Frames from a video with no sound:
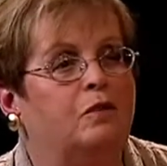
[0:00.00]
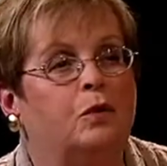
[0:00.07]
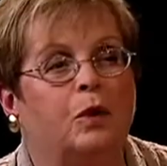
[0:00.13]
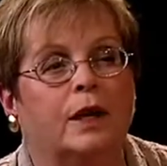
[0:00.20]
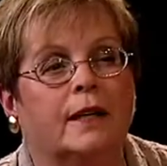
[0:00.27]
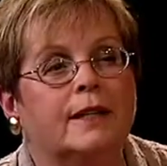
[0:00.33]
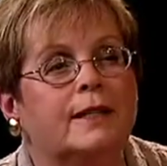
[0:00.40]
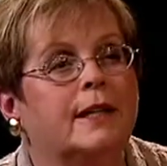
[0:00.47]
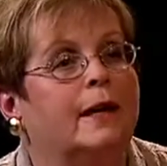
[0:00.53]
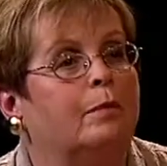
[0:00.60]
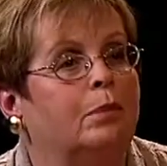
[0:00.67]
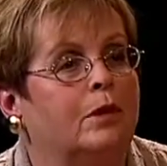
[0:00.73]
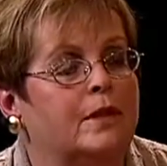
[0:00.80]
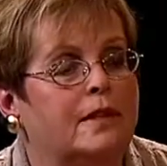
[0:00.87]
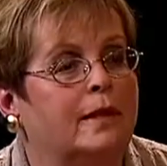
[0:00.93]
For
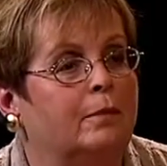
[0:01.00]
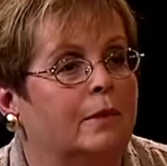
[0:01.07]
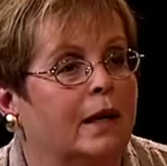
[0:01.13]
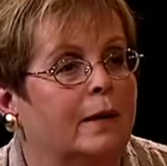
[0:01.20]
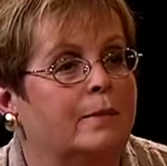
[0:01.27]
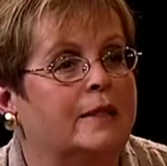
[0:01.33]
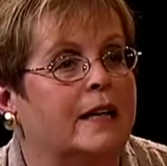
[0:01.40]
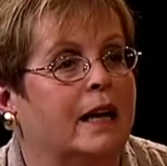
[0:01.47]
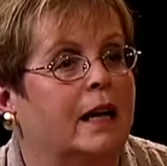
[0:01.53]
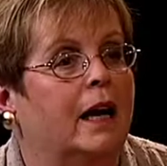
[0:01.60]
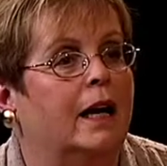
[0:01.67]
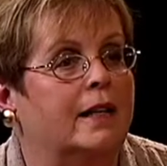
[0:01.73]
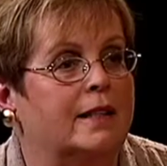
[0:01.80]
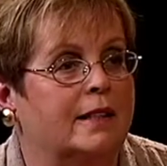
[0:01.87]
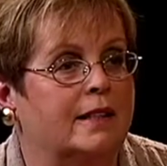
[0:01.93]
example, sometimes I
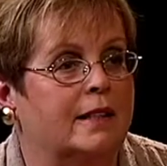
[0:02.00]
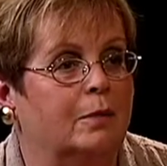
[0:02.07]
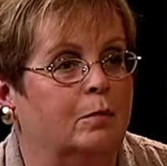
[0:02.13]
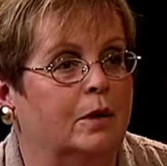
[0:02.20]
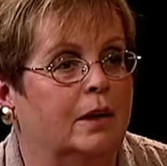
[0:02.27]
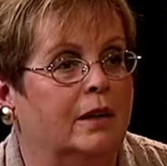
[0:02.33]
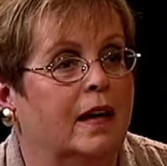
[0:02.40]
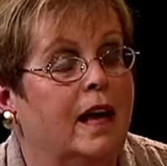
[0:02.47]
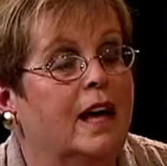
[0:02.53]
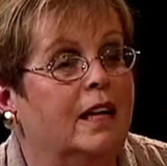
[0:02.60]
ask someone,